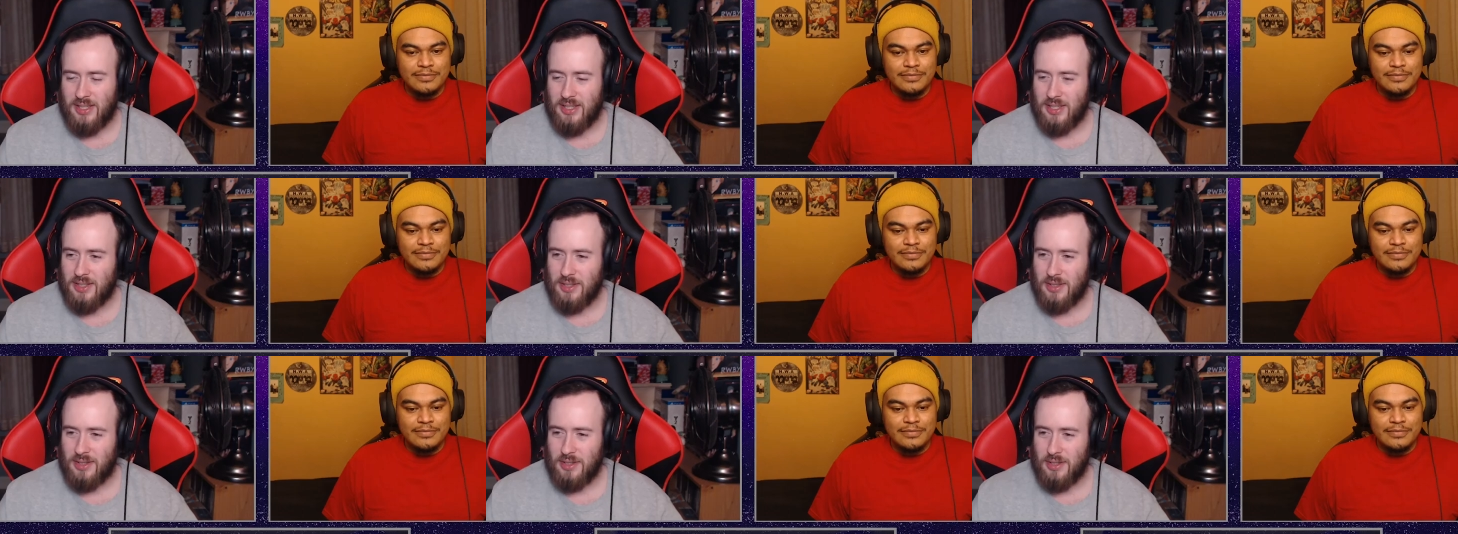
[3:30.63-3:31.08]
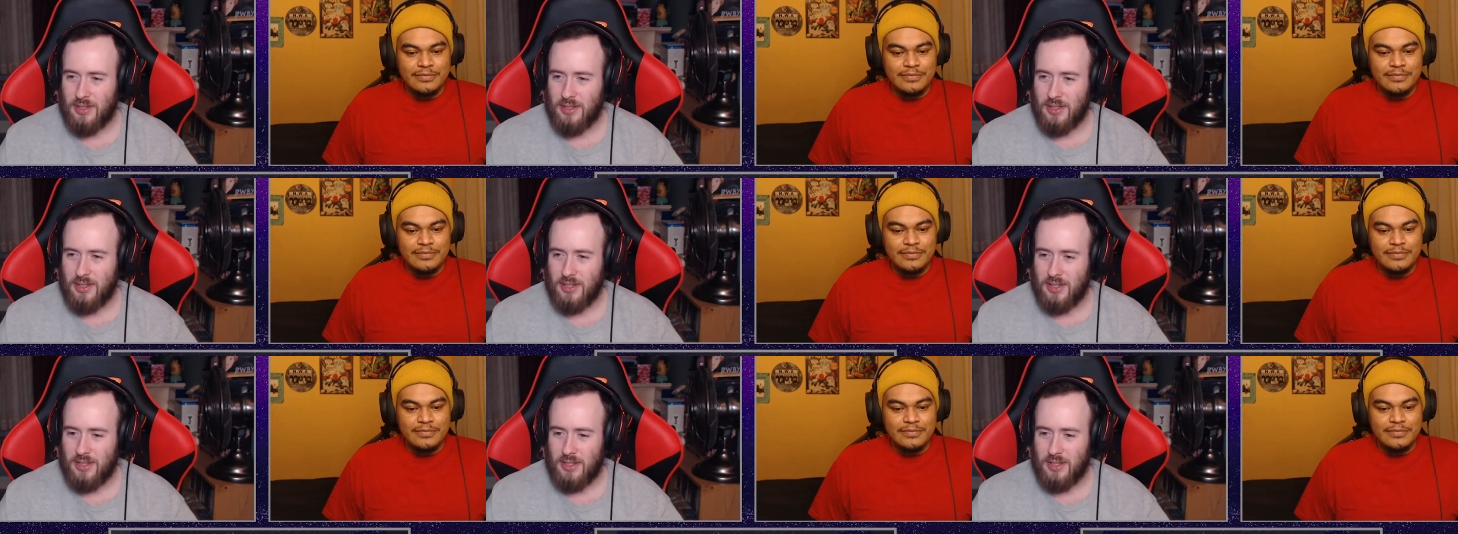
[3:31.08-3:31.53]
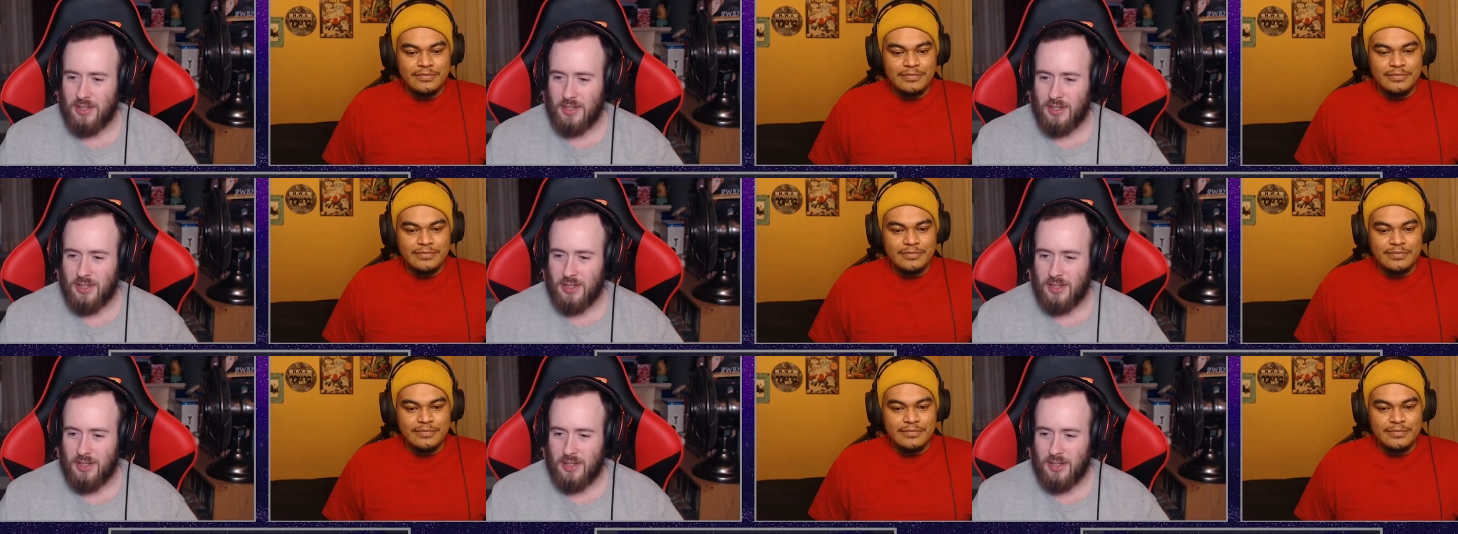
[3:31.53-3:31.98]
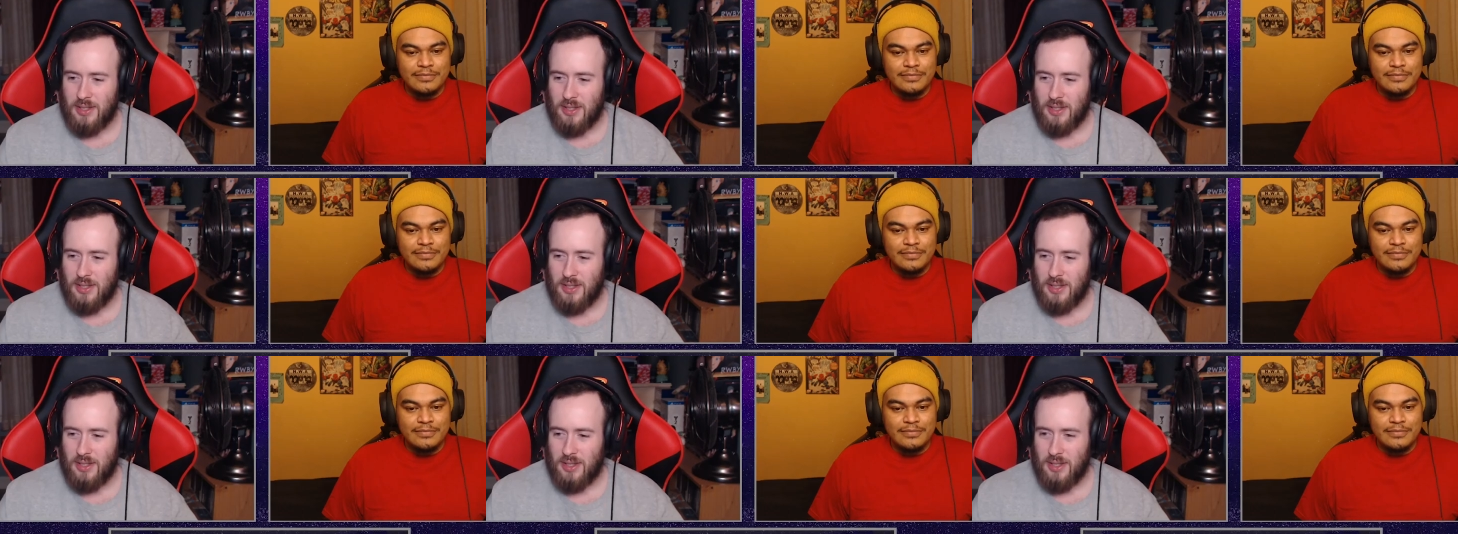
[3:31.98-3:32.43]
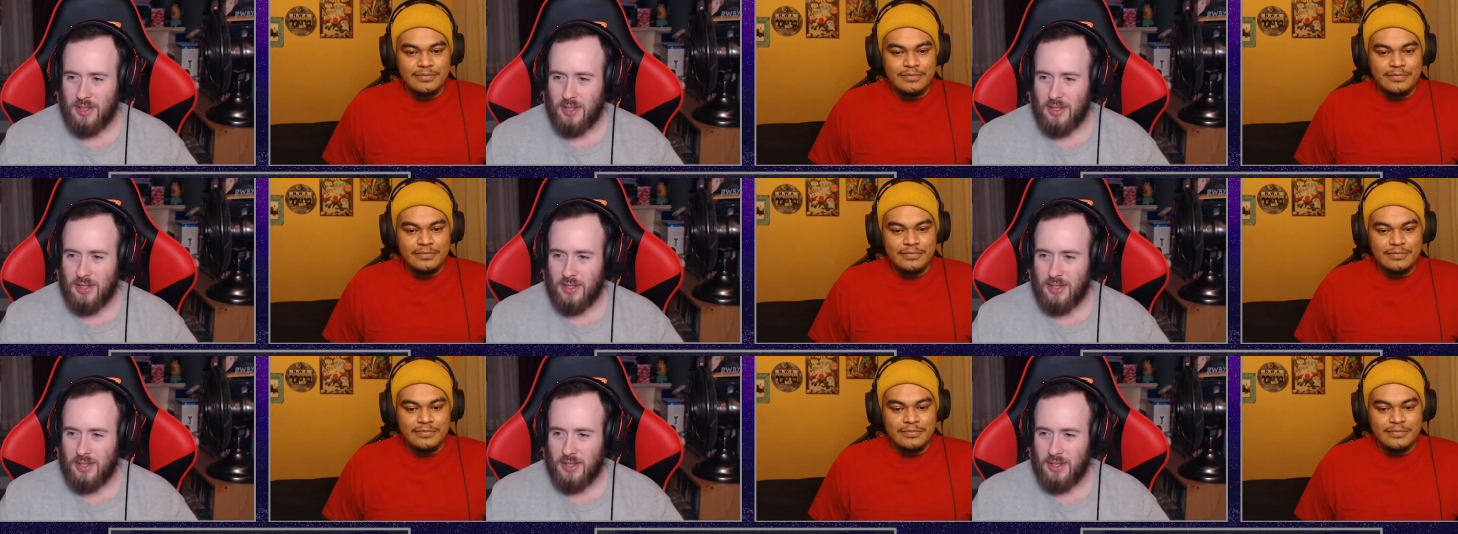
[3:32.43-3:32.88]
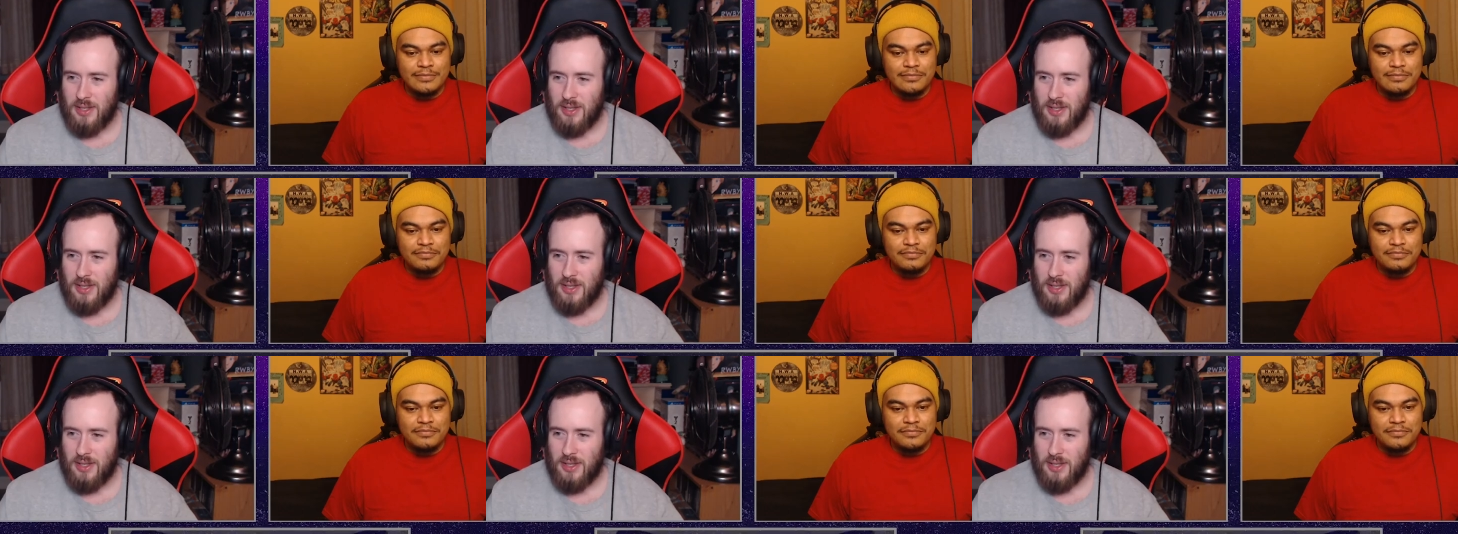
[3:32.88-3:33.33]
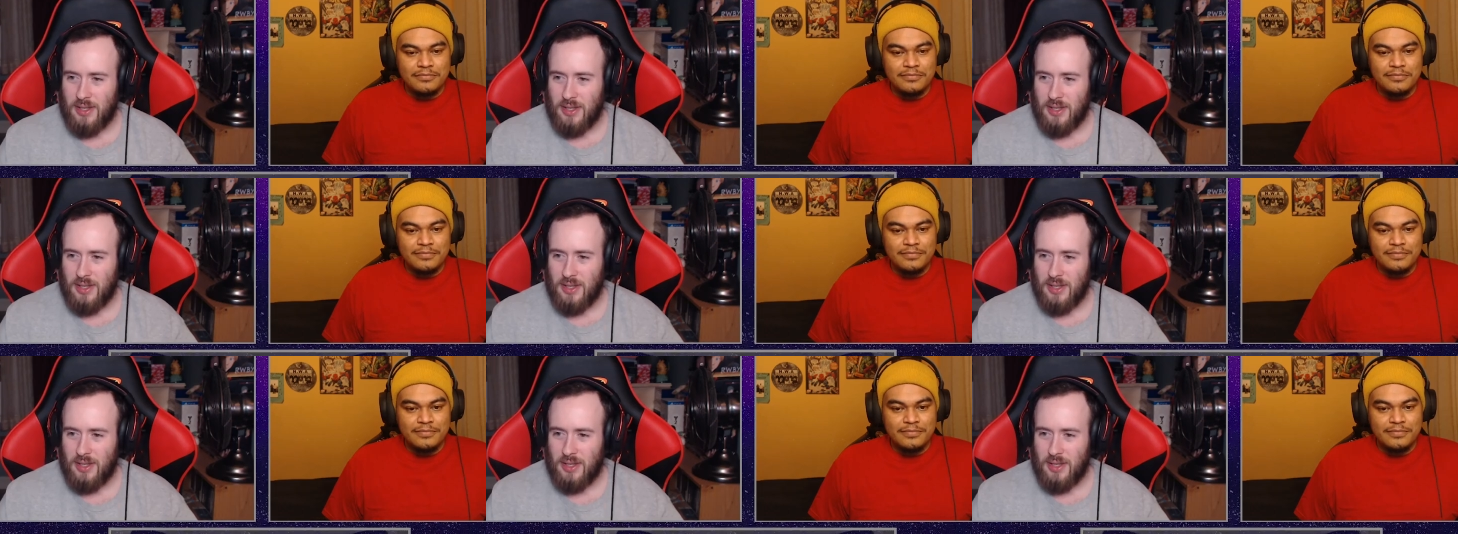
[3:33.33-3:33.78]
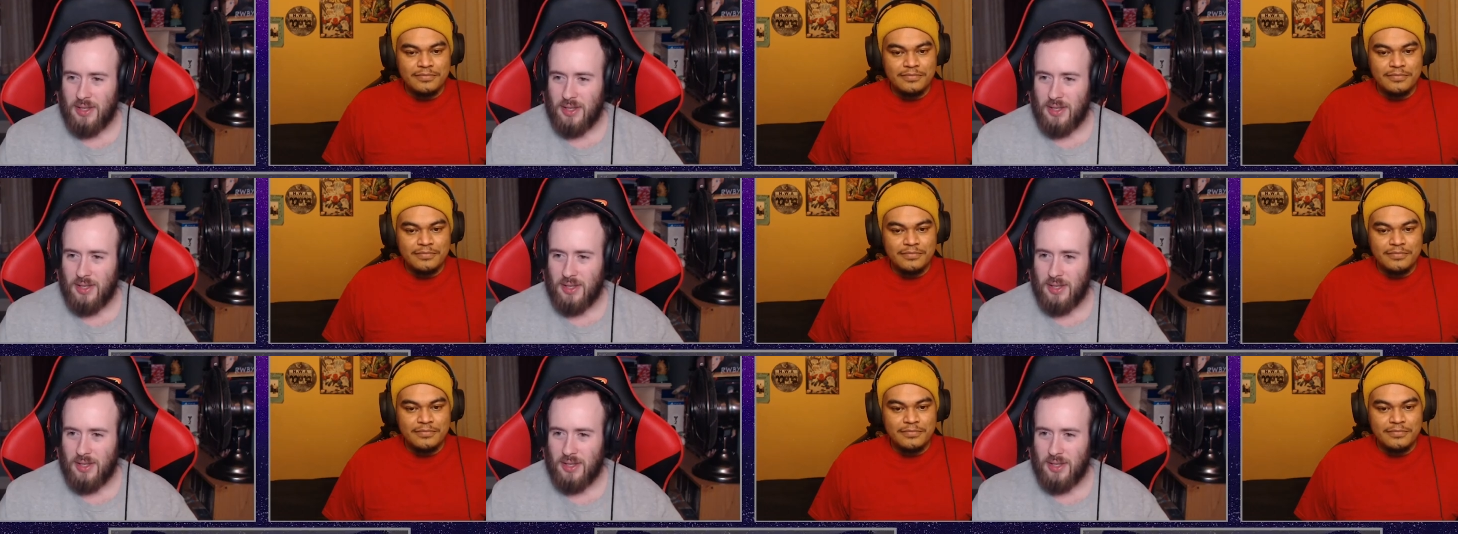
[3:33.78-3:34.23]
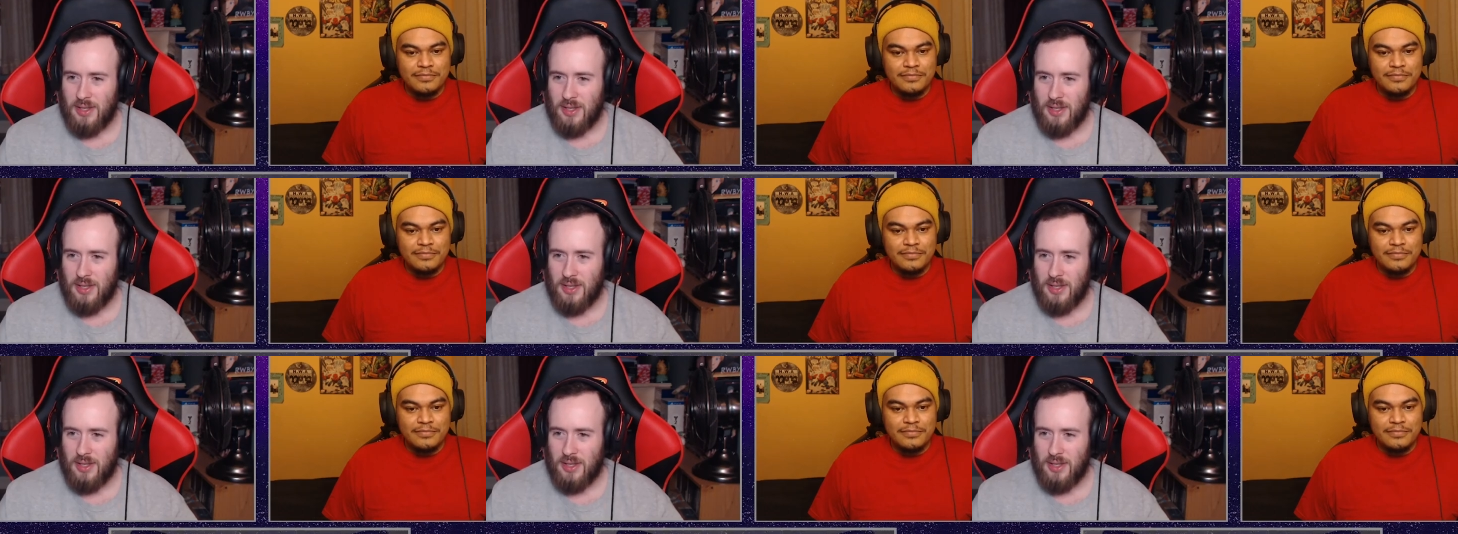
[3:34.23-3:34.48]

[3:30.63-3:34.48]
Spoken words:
[no speech]